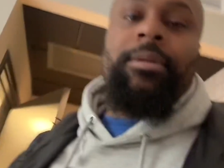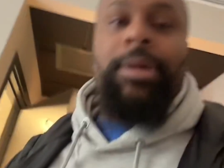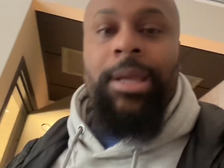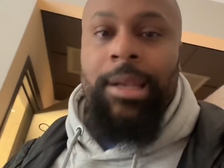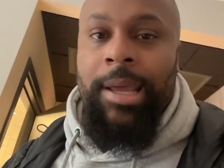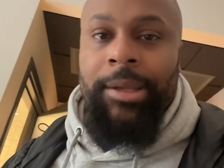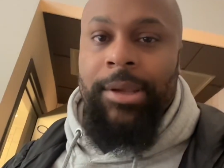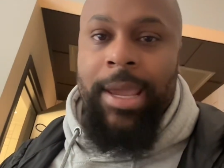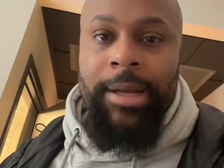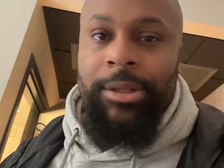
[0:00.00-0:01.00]
And like you
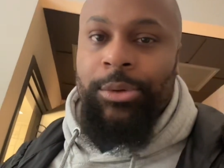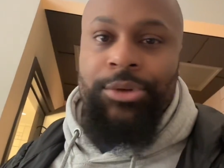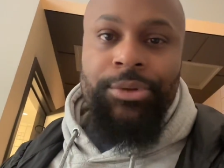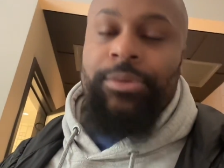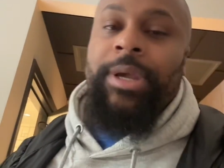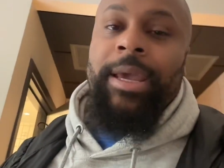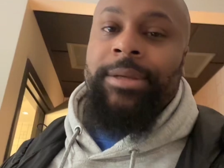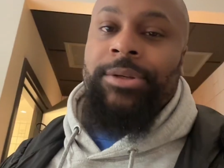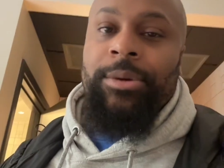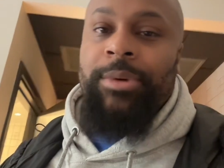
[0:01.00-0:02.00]
can't close your
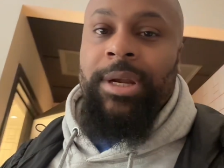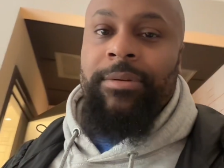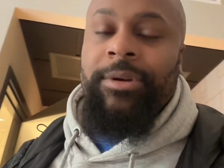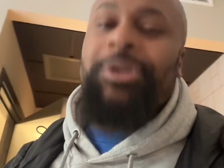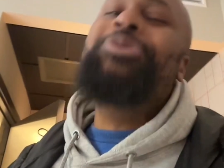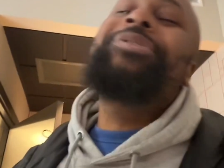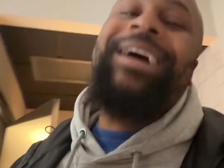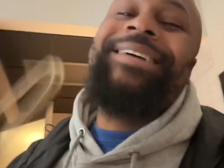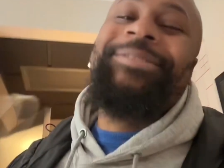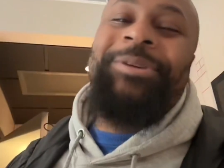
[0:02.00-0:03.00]
suitcase or whatever. You
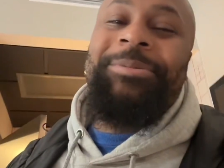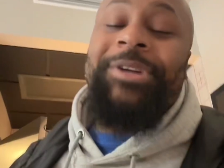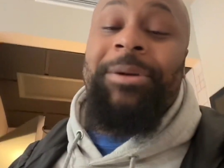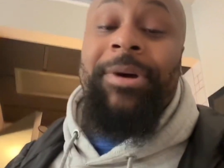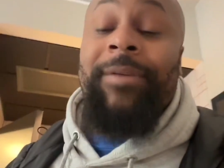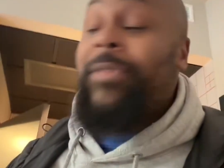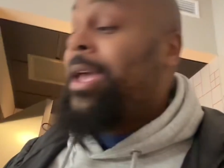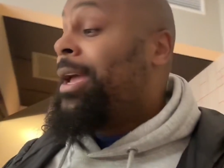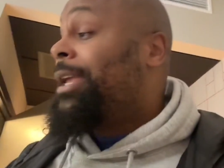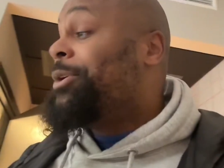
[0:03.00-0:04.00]
guys know what I'm talking about.
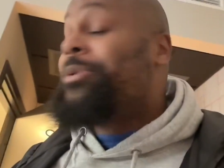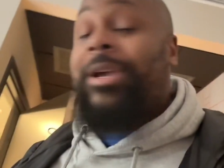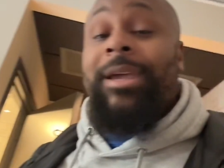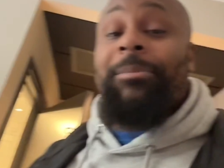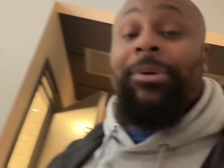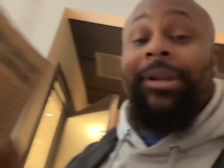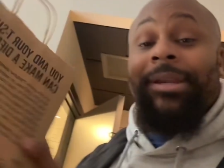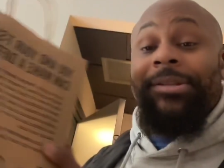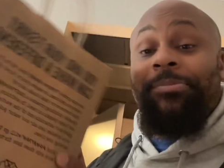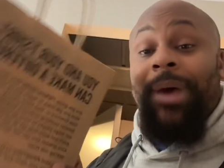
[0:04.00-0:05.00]
You can put it in
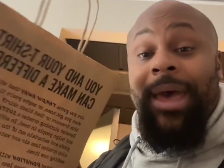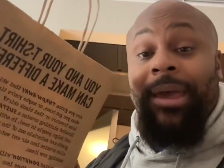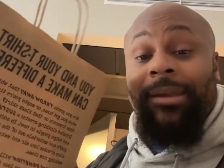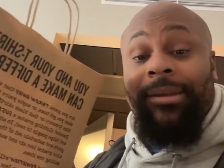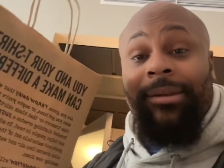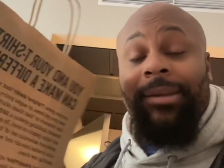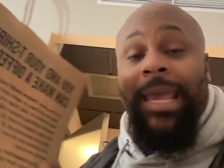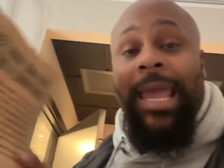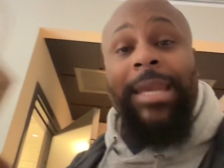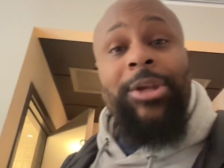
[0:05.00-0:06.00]
this bag
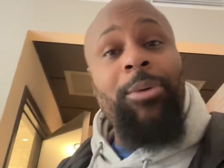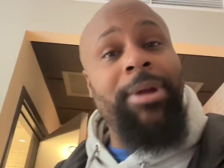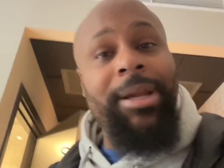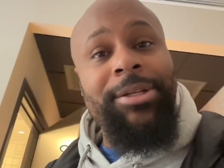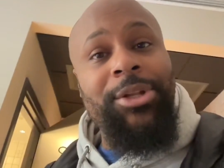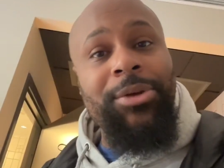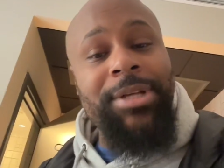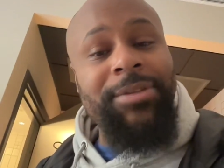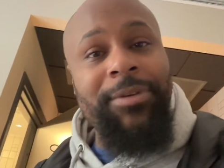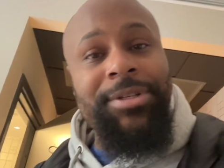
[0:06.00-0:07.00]
and donate it to those
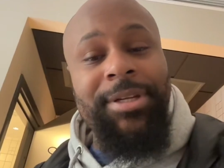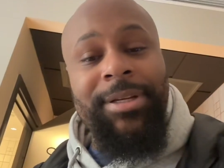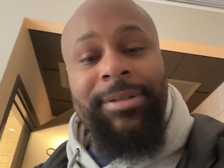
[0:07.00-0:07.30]
less fortunate.